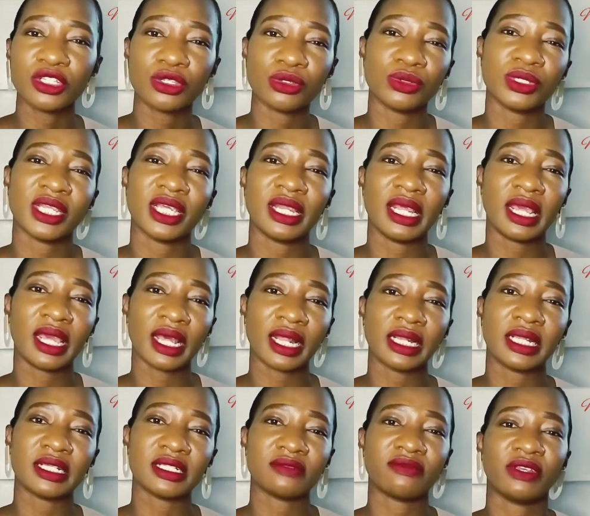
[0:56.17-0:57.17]
to dedicate
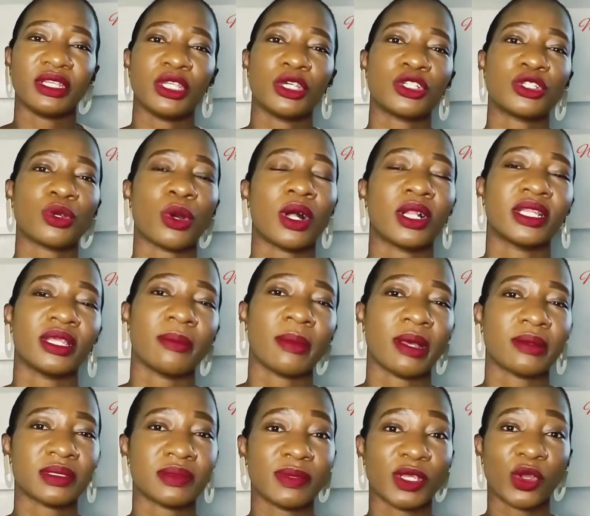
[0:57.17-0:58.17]
this video to all the
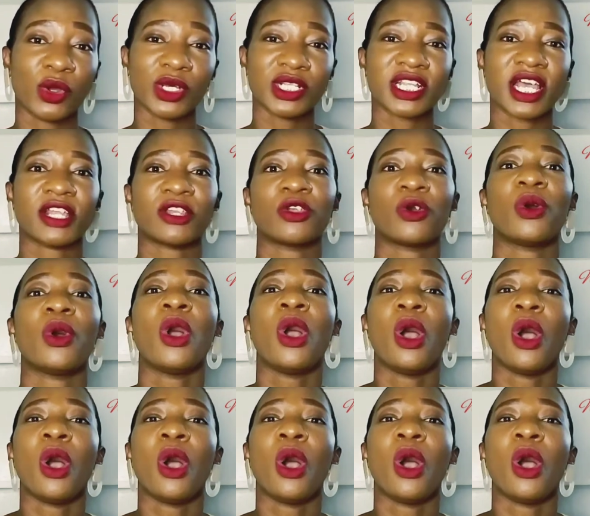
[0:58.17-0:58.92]
moms because i know